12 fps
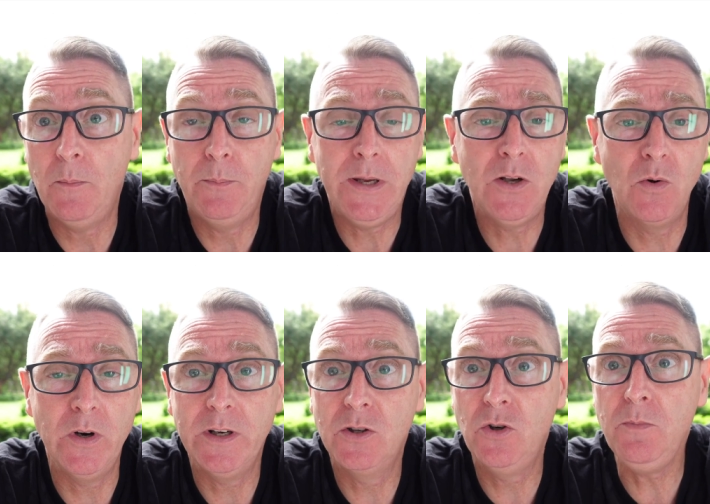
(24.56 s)

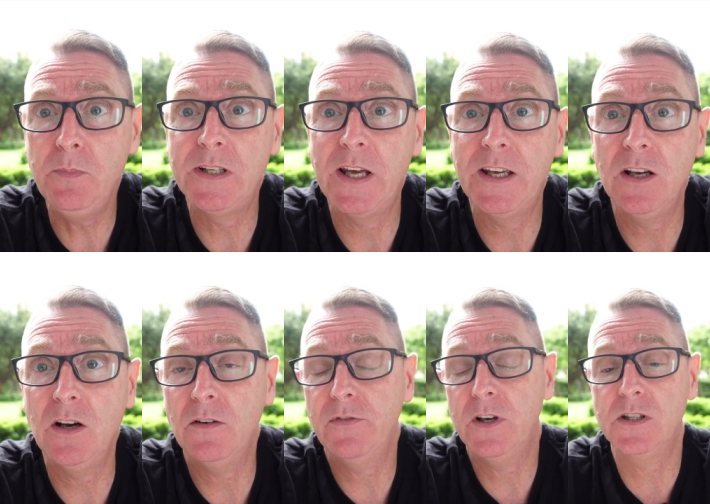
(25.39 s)
Bitcoin could be taking
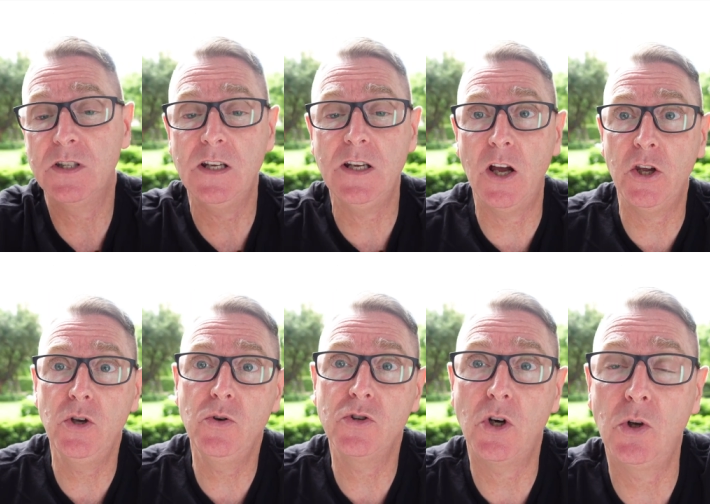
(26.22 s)
off. We could see a
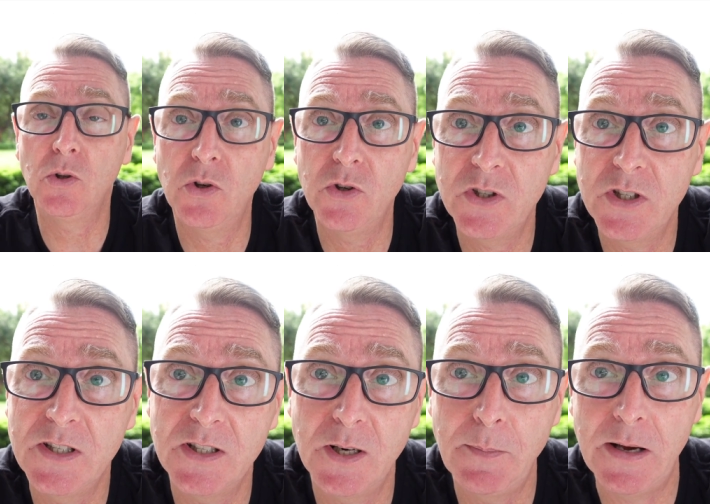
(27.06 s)
huge altcoin
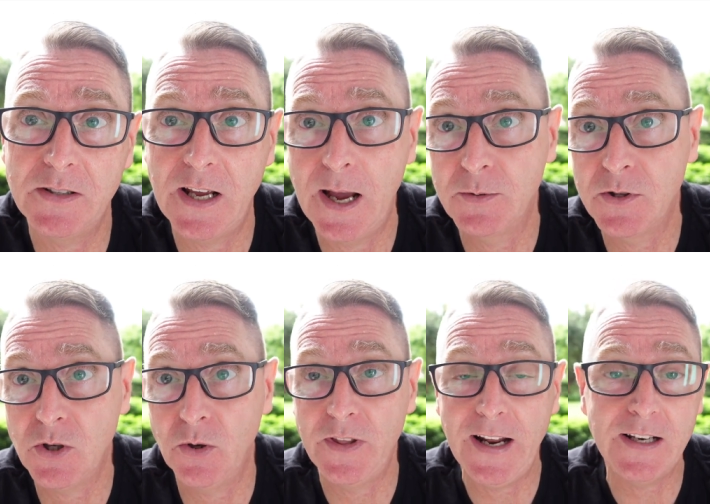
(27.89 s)
season about to happen.
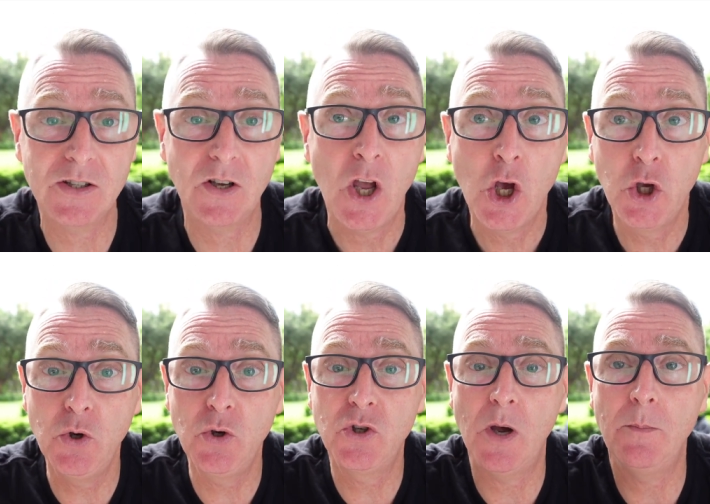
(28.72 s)
So that is
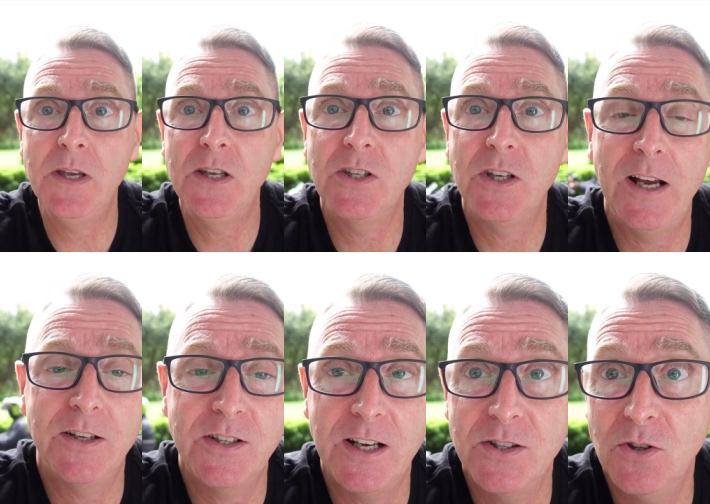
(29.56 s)
huge beans in the
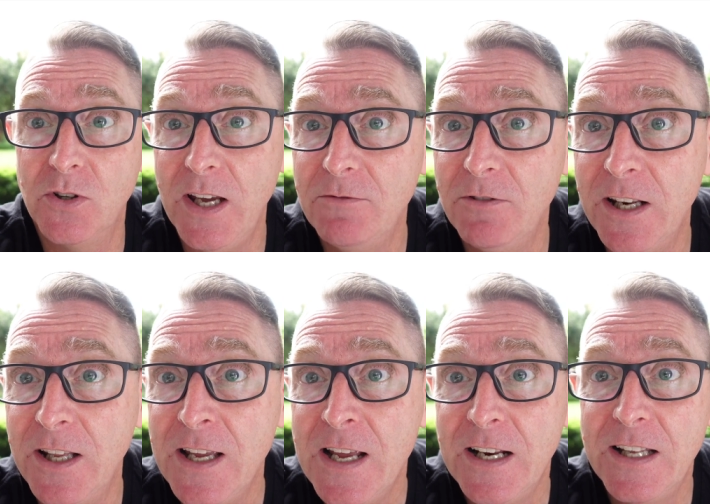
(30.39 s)
house, guys. So get ready.
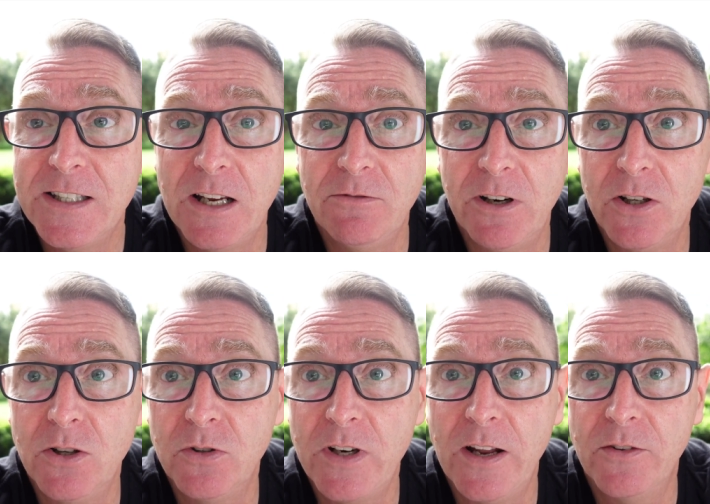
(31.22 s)
Let's get ready to
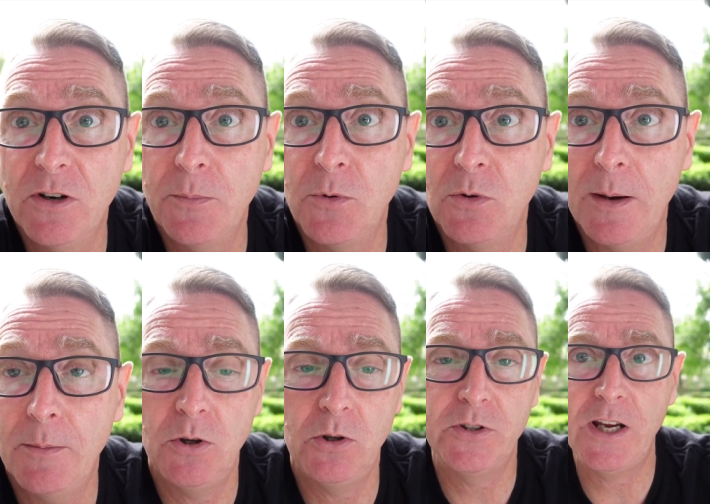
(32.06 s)
go down the crypto
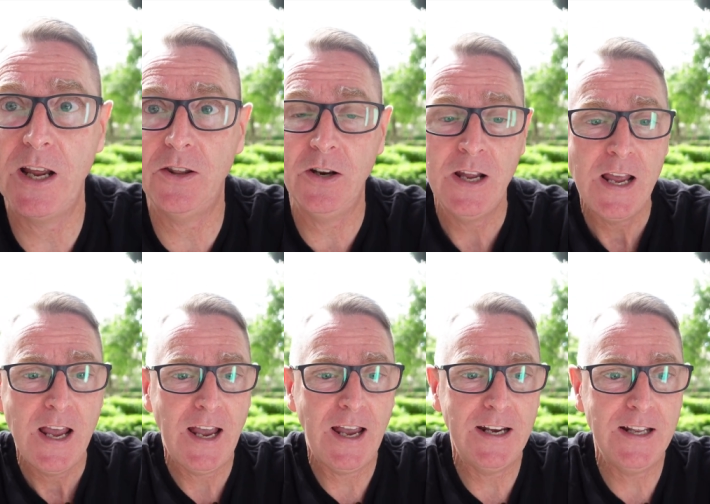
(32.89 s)
rabbit hole together.
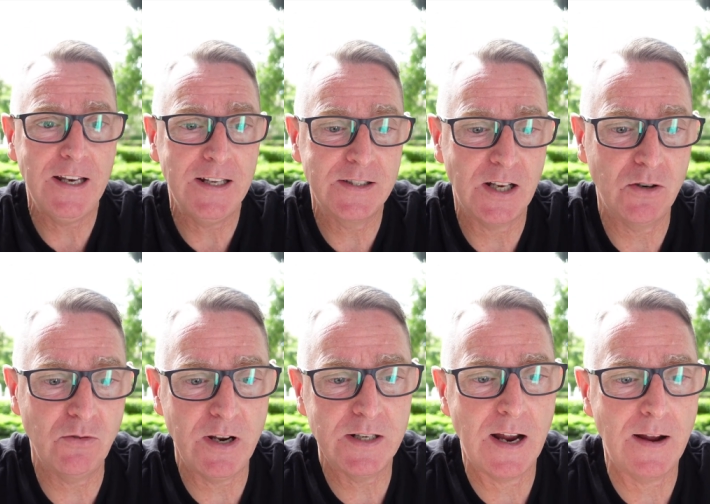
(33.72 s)
And it is a
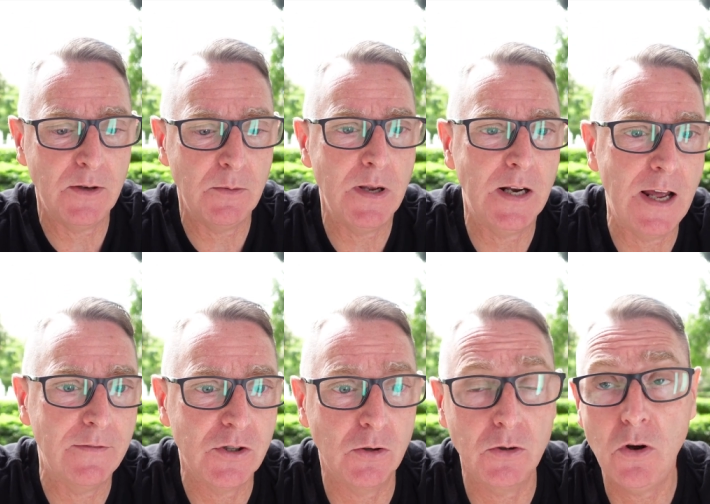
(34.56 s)
great time to be alive.
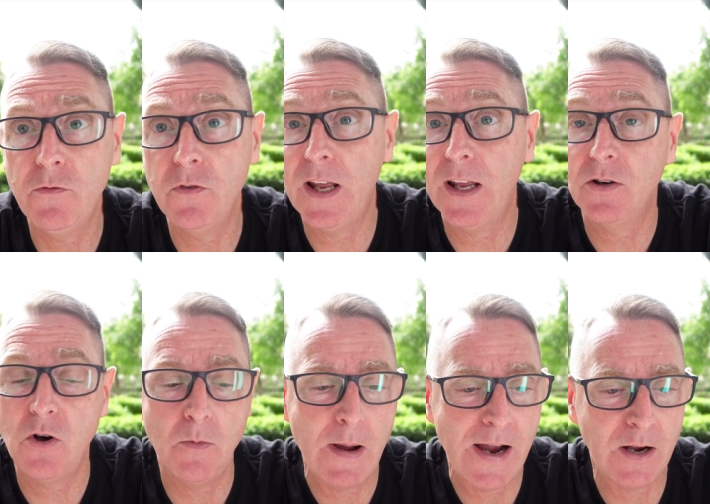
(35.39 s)
So don't forget to
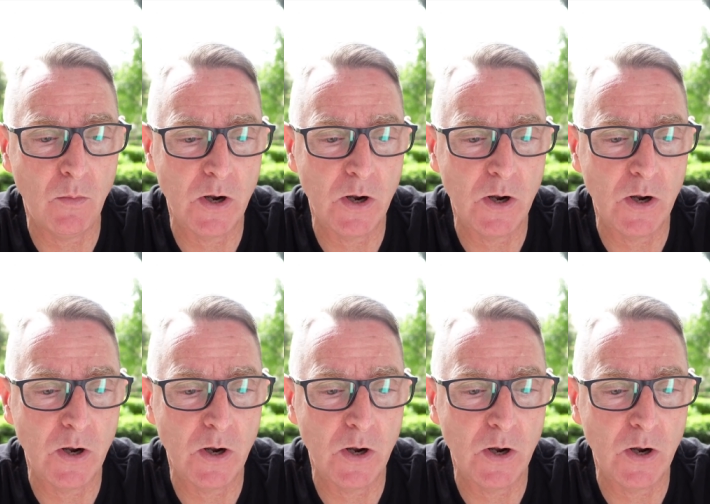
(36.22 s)
go back and